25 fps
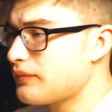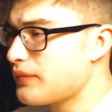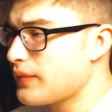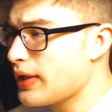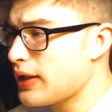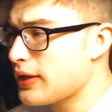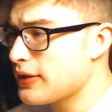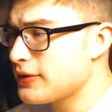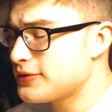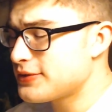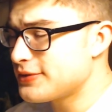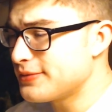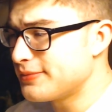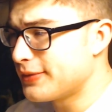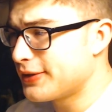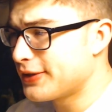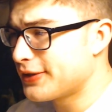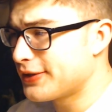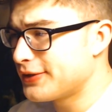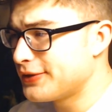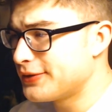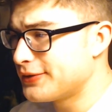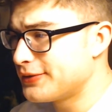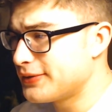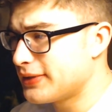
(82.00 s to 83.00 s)

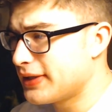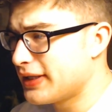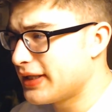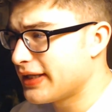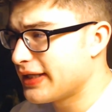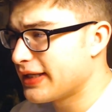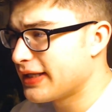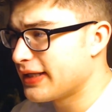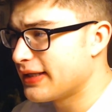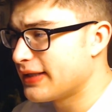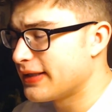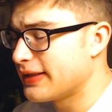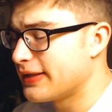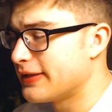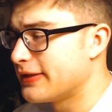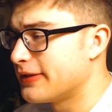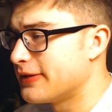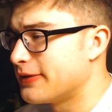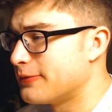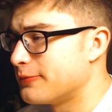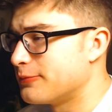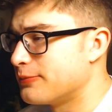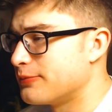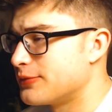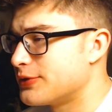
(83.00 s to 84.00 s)
Tomorrow I
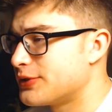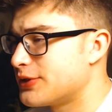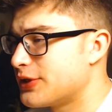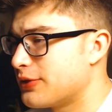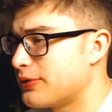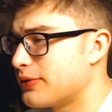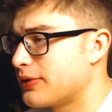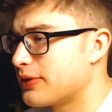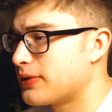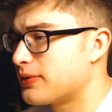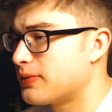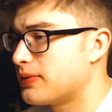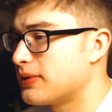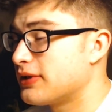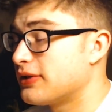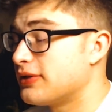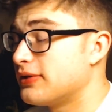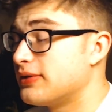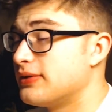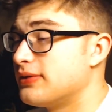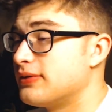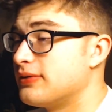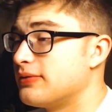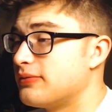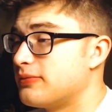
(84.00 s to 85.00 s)
am showing what
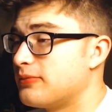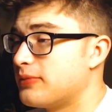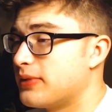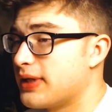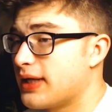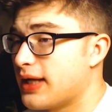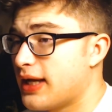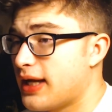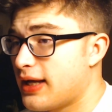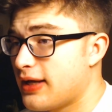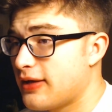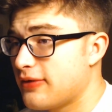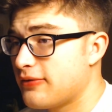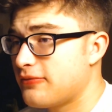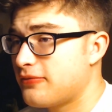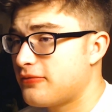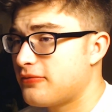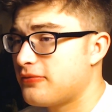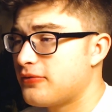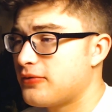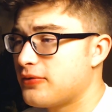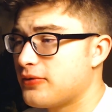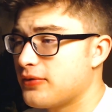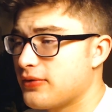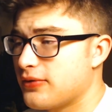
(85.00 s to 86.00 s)
we have
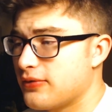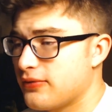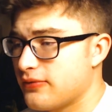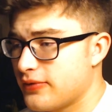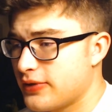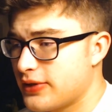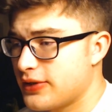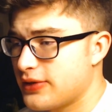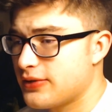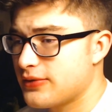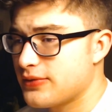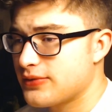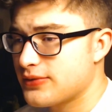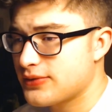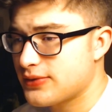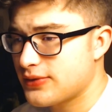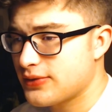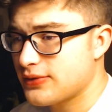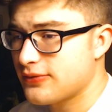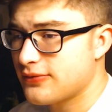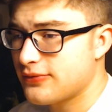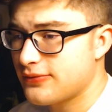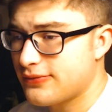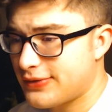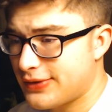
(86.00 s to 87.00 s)
for the video so
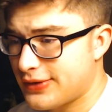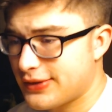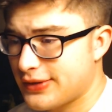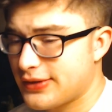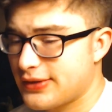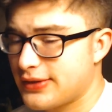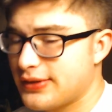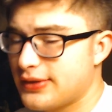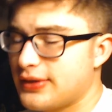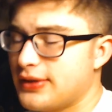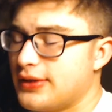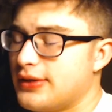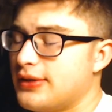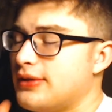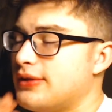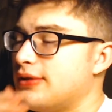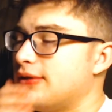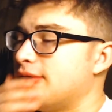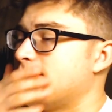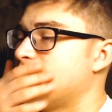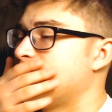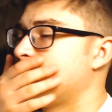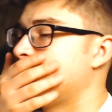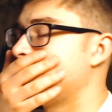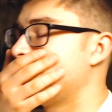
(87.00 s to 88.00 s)
far
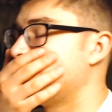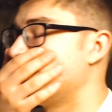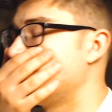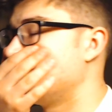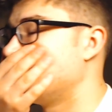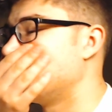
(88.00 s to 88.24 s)
to